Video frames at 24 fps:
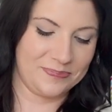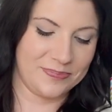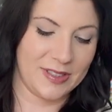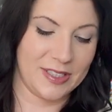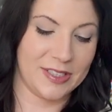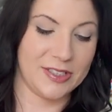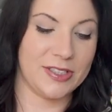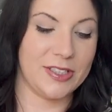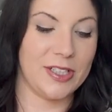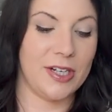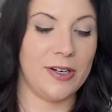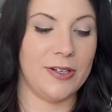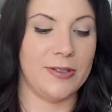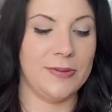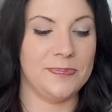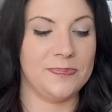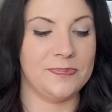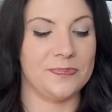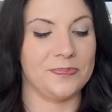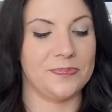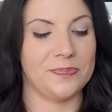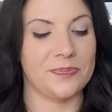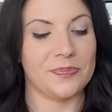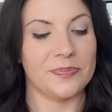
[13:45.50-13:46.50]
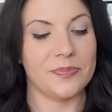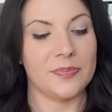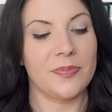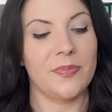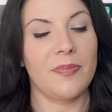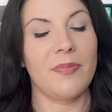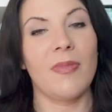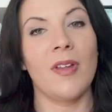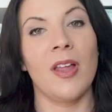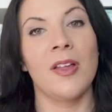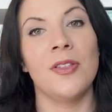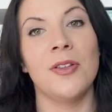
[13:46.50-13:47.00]
So
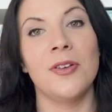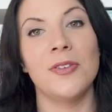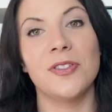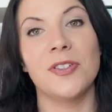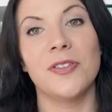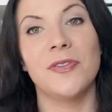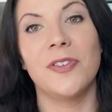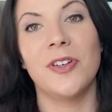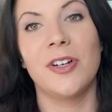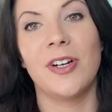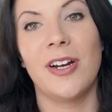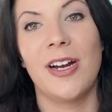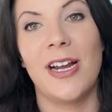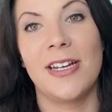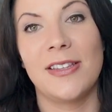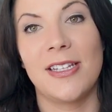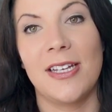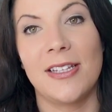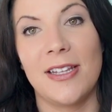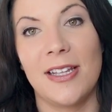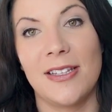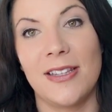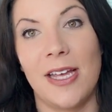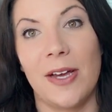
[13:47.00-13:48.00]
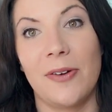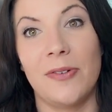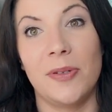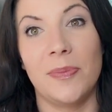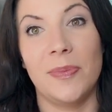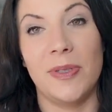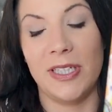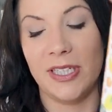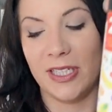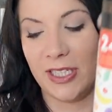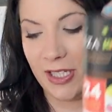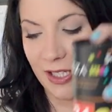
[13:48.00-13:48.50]
those are for her. I thought that that would
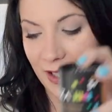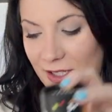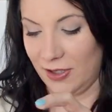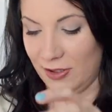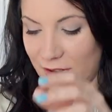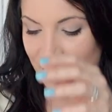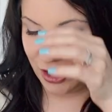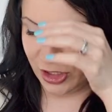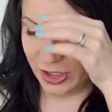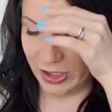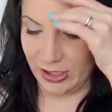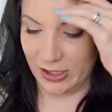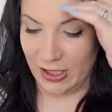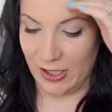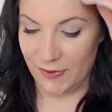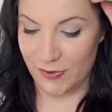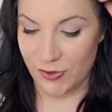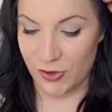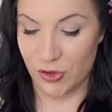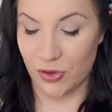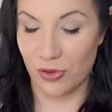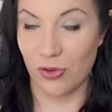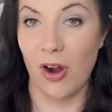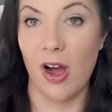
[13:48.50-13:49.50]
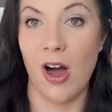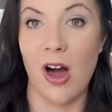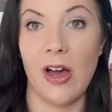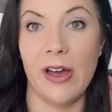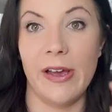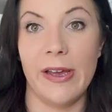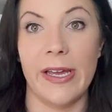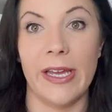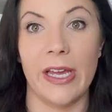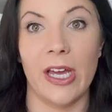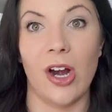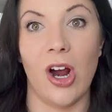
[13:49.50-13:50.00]
be cute. She loves
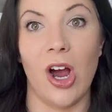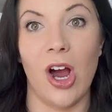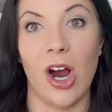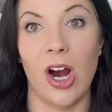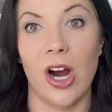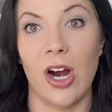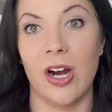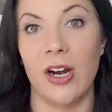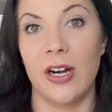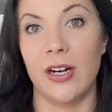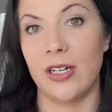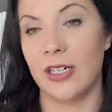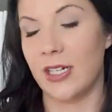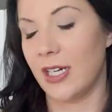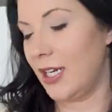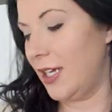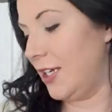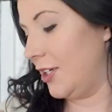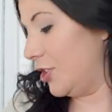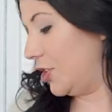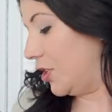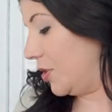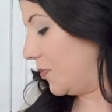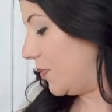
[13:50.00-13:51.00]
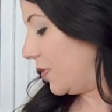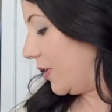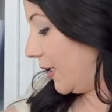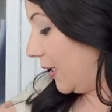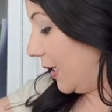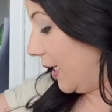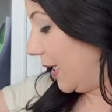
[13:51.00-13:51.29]
drawing and art, and she really